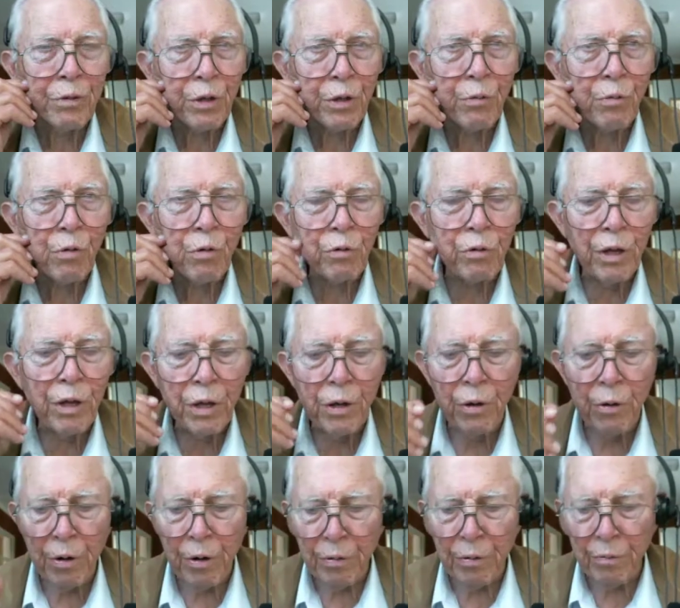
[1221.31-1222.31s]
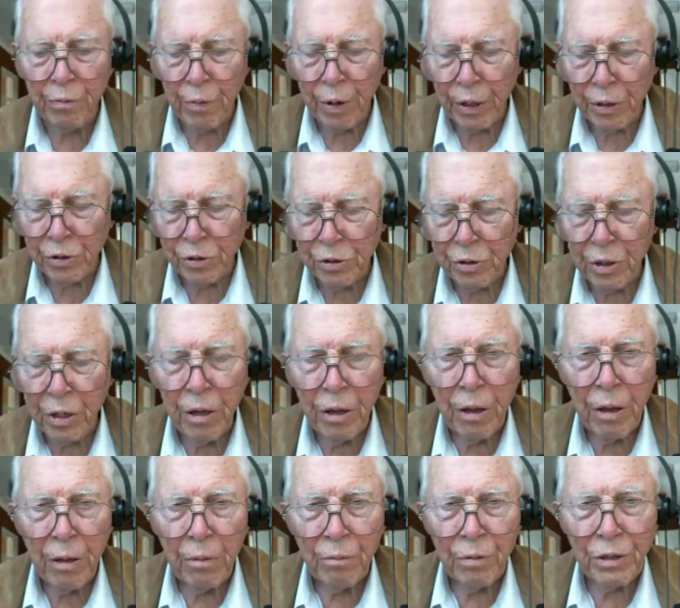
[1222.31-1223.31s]
You won't hear it much,
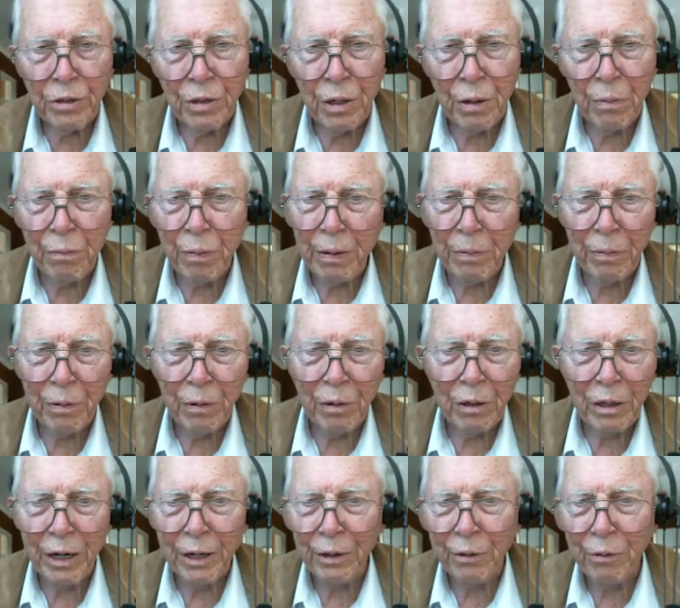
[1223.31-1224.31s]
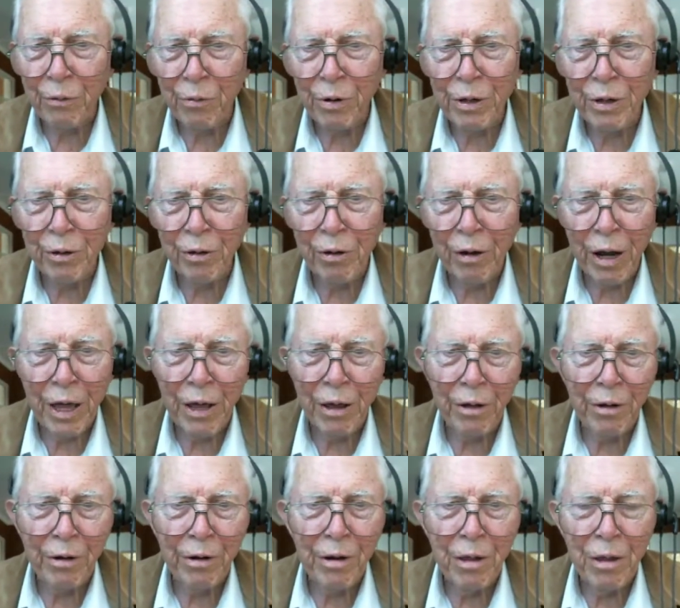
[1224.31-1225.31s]
but some people click real
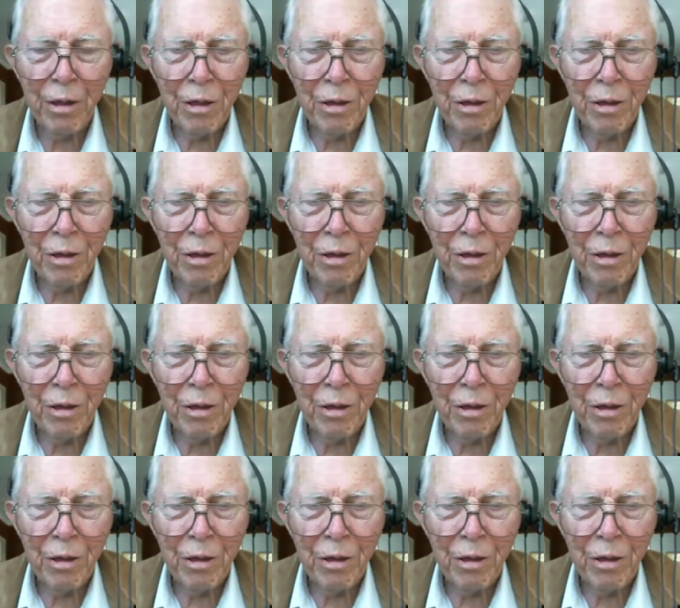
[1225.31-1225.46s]
loud.